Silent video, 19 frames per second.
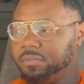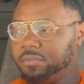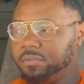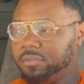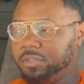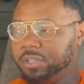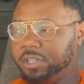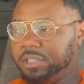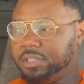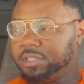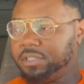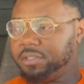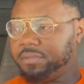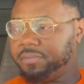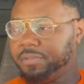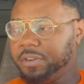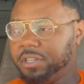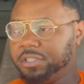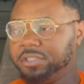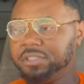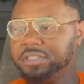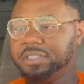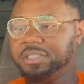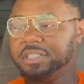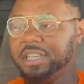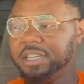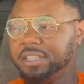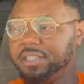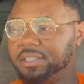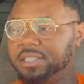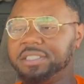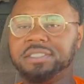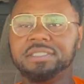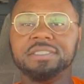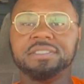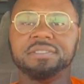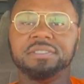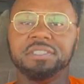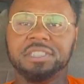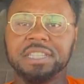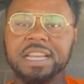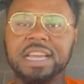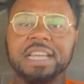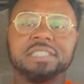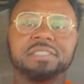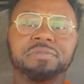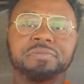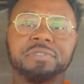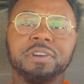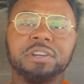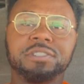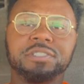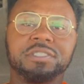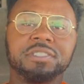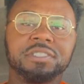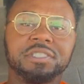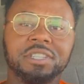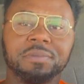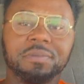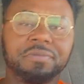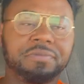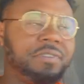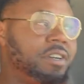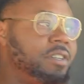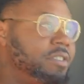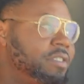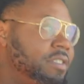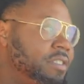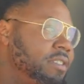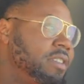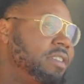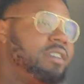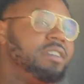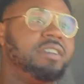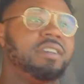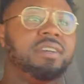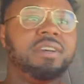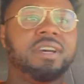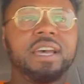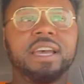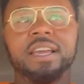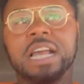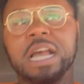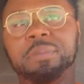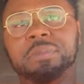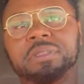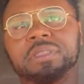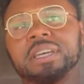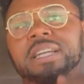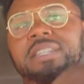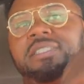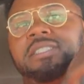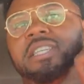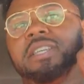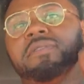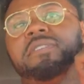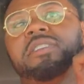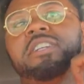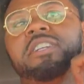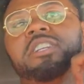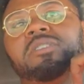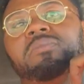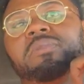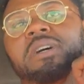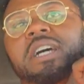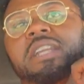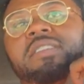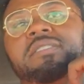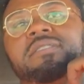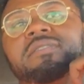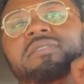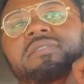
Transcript: What is it? First or the second? Today's the first, December 1st. Hey, happy Thanksgiving to everybody